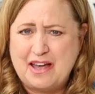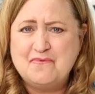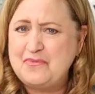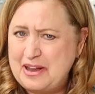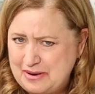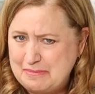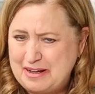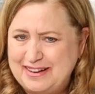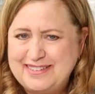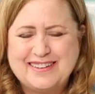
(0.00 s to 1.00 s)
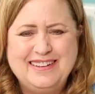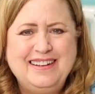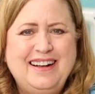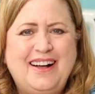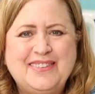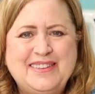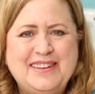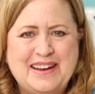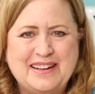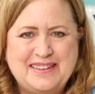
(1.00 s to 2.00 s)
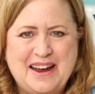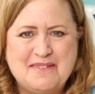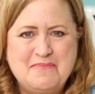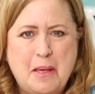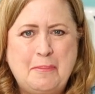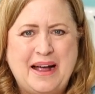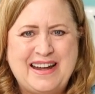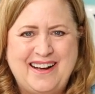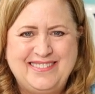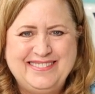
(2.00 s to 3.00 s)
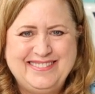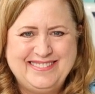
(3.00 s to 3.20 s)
that very much. I'll see you next time. Bye now.